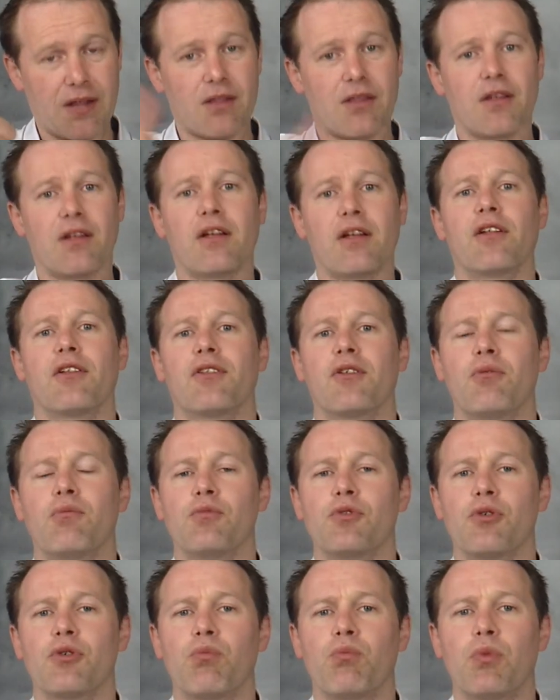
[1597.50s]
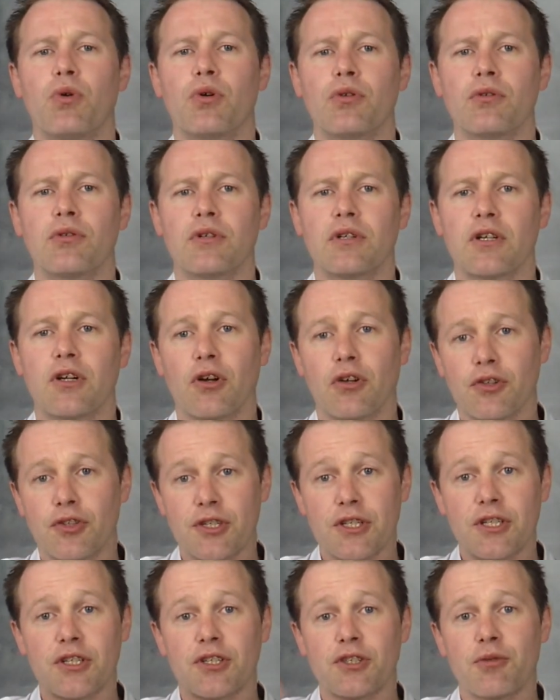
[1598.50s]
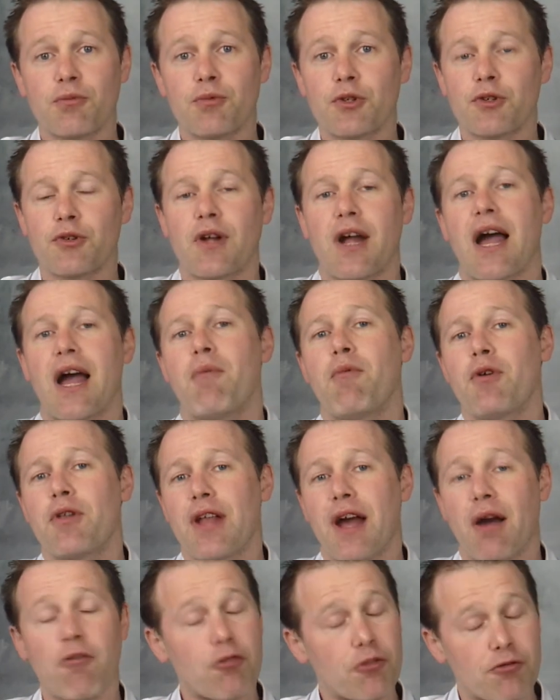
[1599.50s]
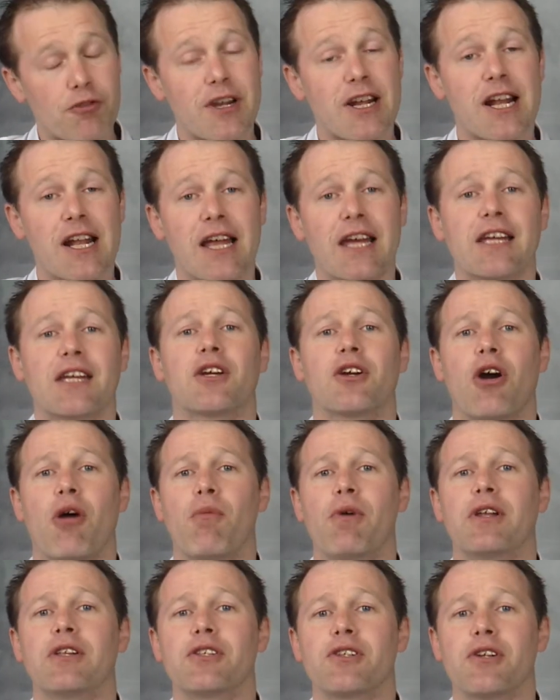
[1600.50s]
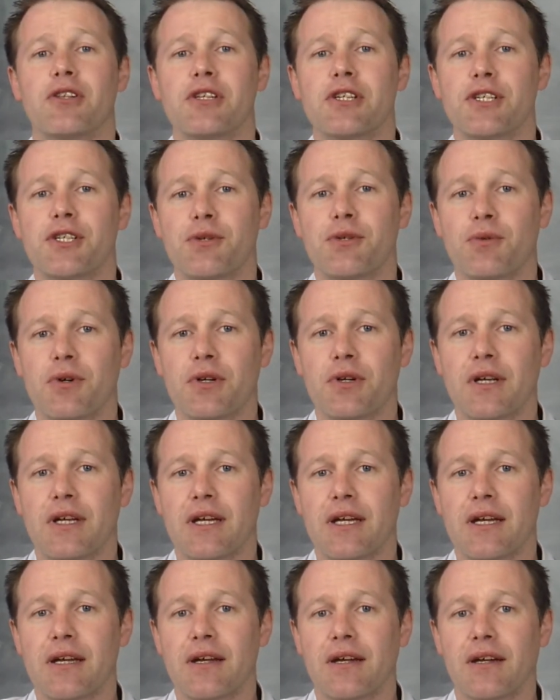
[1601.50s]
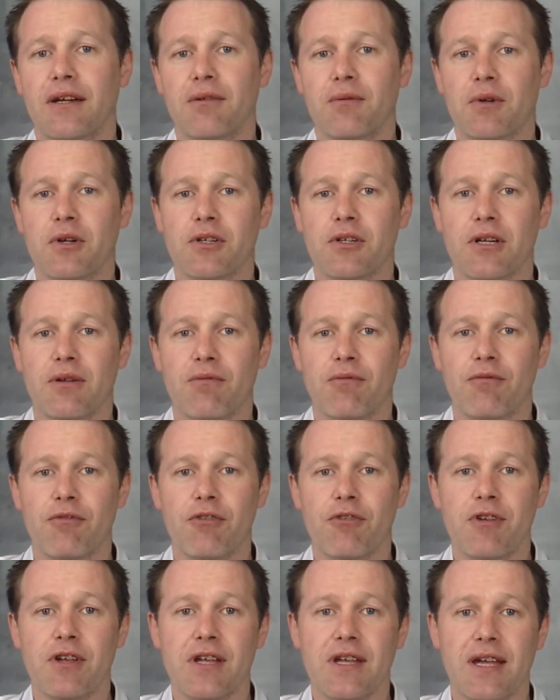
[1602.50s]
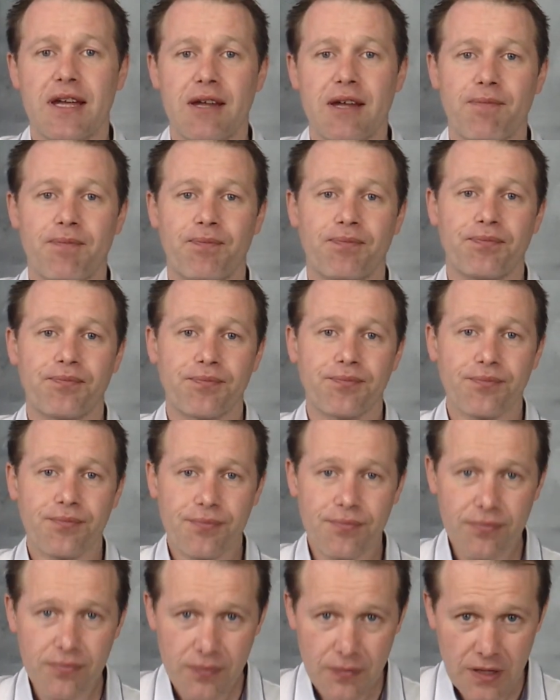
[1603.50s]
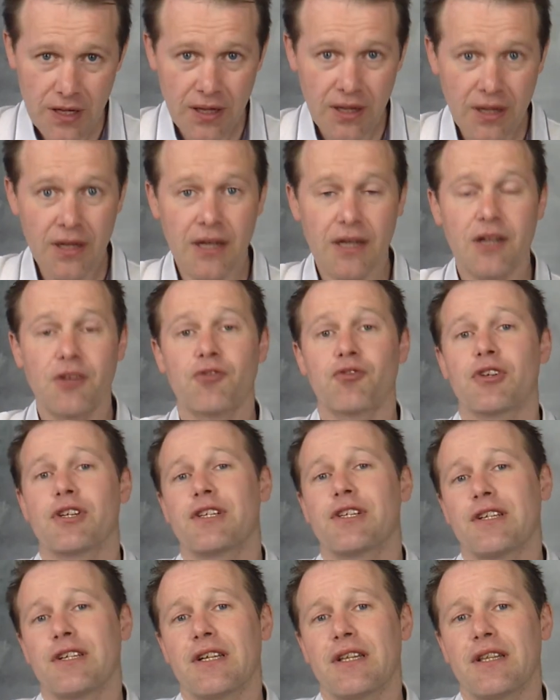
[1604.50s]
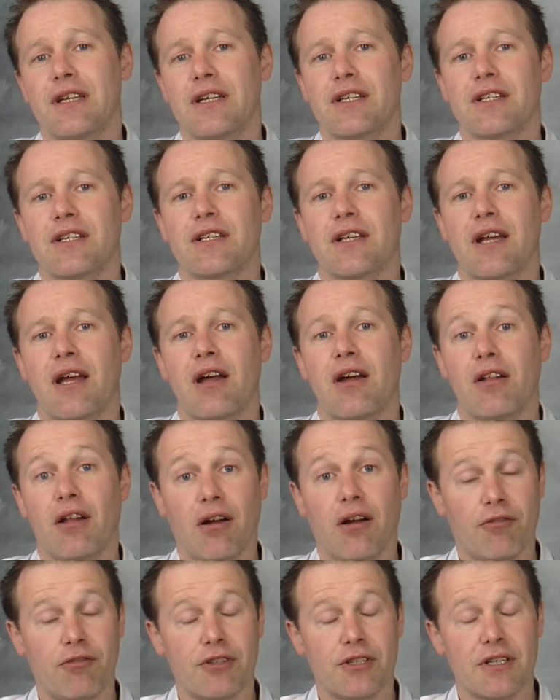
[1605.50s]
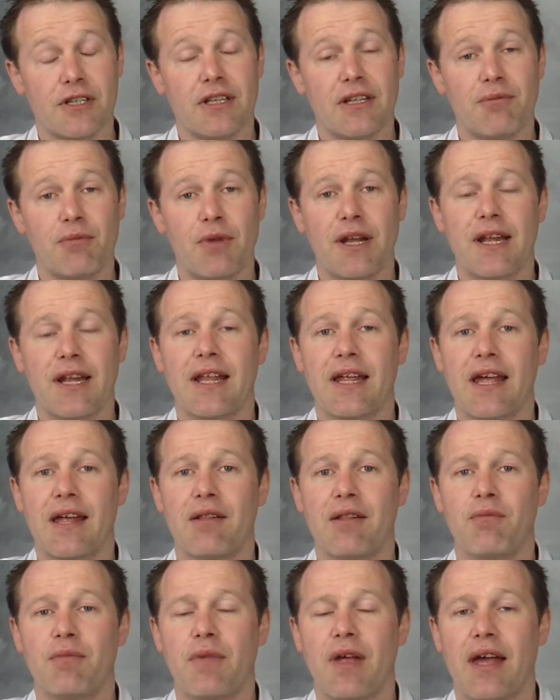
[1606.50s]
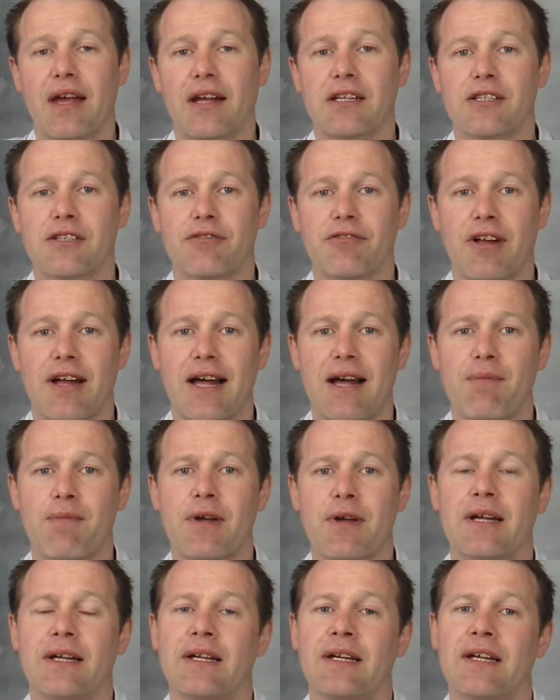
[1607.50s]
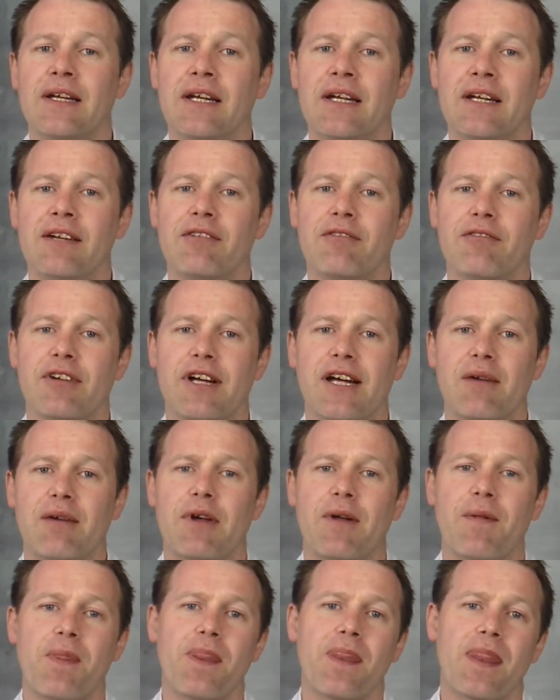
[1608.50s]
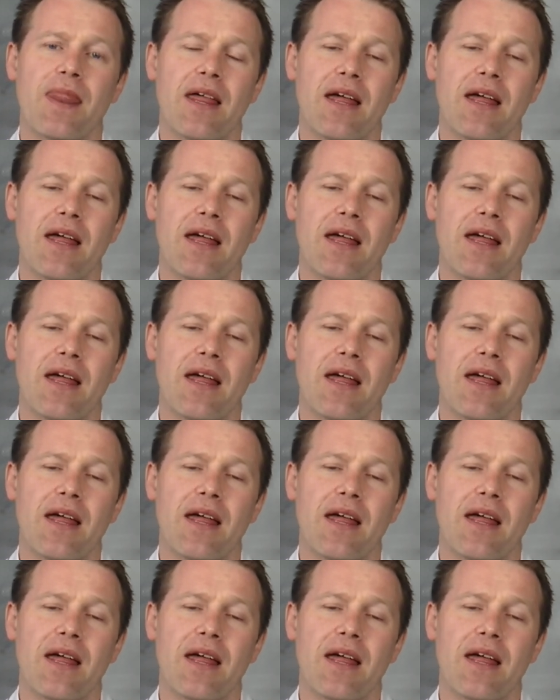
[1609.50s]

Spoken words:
hit the thumbs up button, consider subscribing. I would really like your comments on this one, because I'm very interested in this, obviously being an farmer,